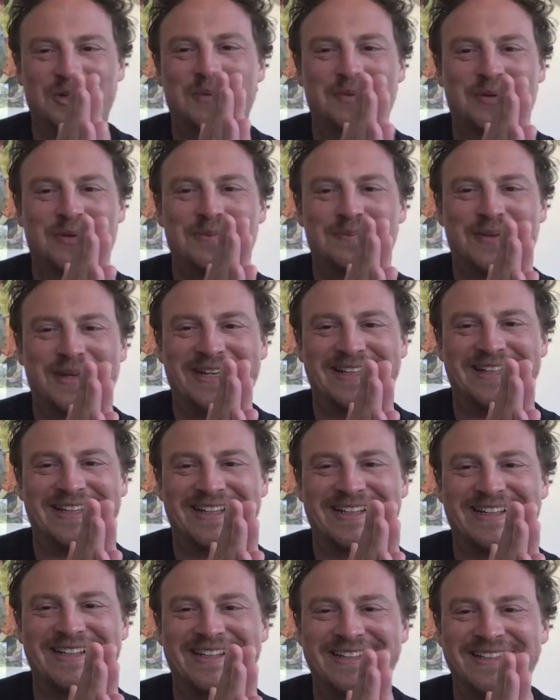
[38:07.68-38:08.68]

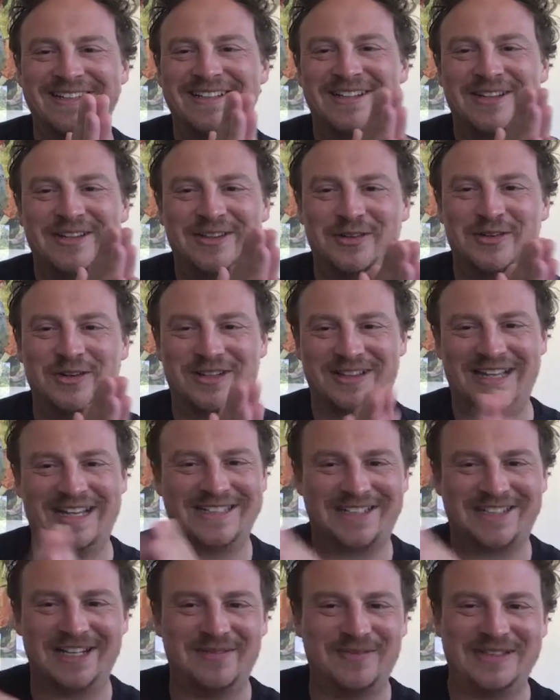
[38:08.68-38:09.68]
competing, there's
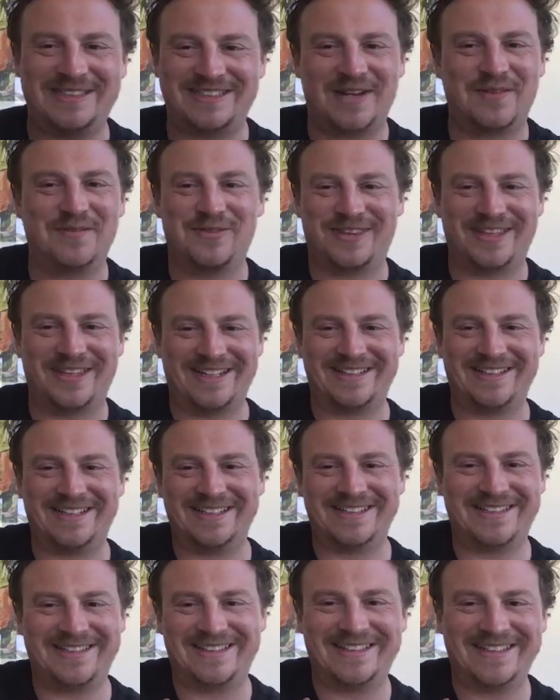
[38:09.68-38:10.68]
going to be something
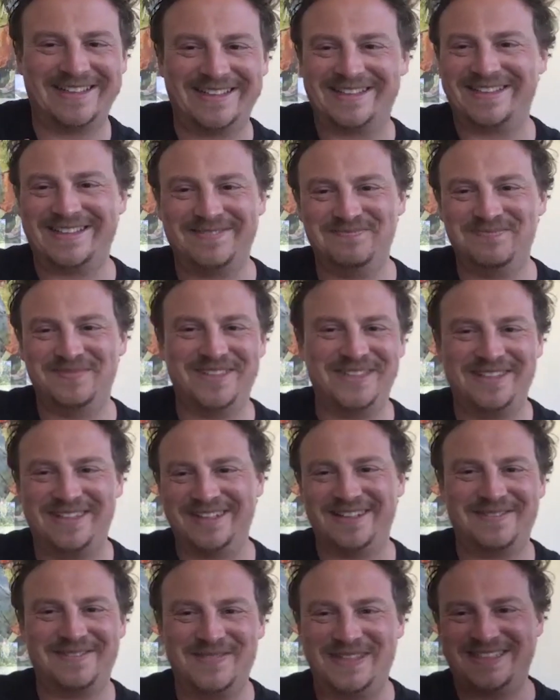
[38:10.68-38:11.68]

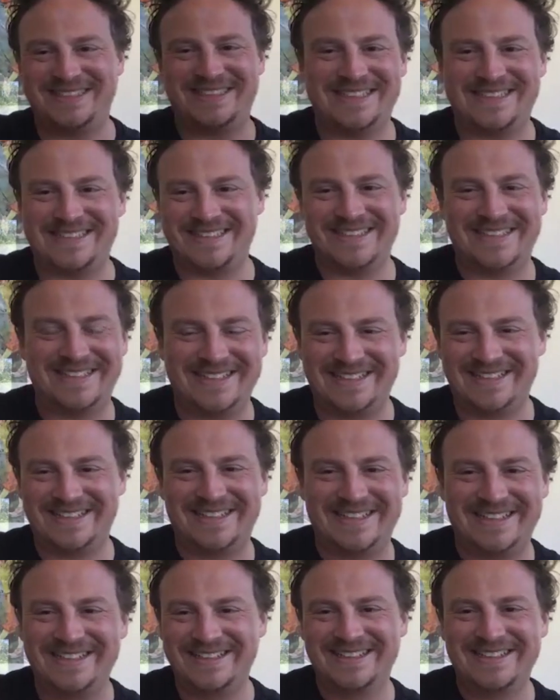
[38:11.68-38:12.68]
that misses
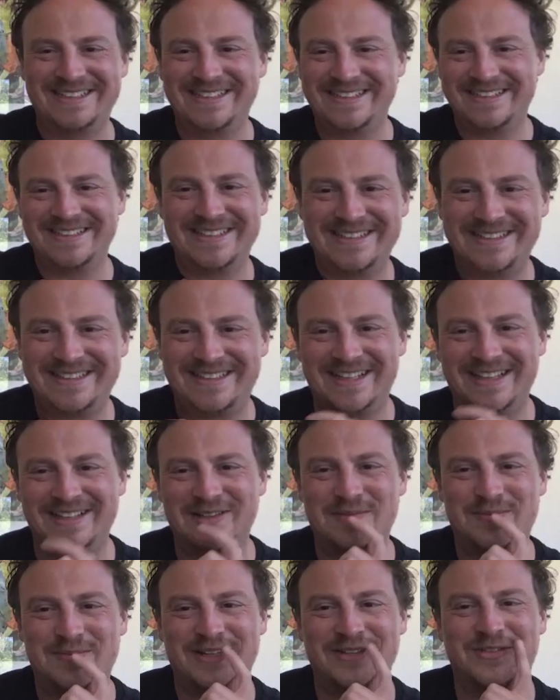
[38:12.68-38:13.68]
the little
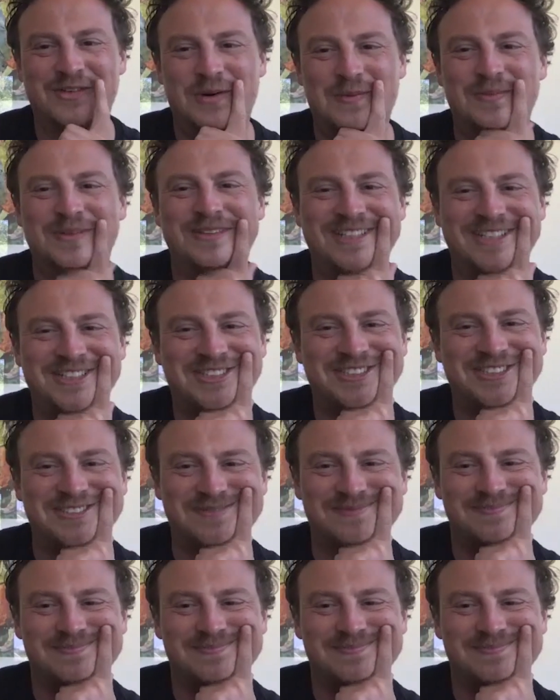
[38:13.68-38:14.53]
bit of competition.